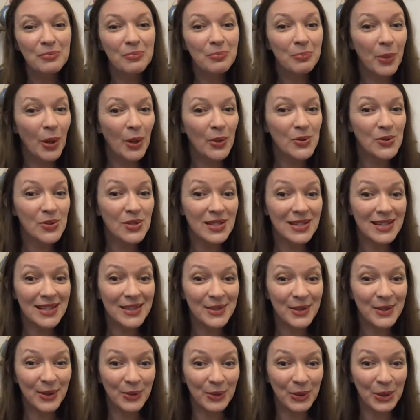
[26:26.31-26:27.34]
post it in
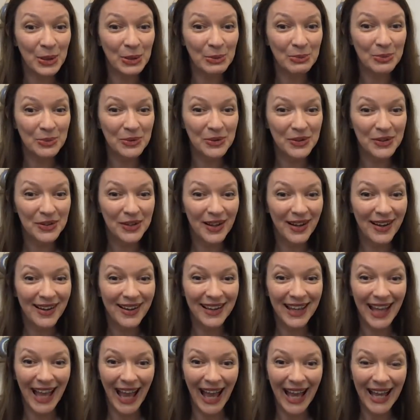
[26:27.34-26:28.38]
the group.
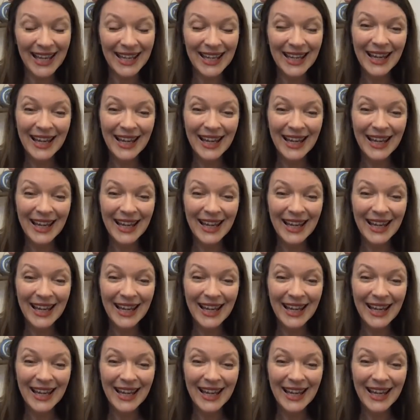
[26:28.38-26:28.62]
Okay?